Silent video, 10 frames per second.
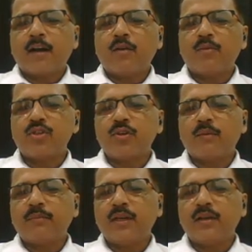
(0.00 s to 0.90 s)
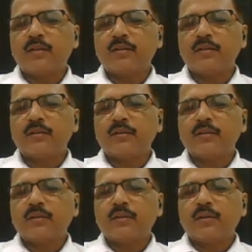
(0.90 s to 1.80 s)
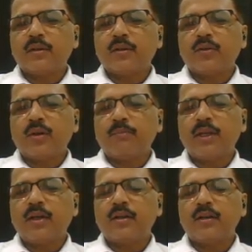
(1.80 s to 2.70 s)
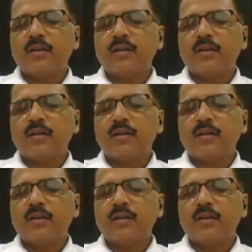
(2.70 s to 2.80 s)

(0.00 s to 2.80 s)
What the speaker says: how much you have paid. You have paid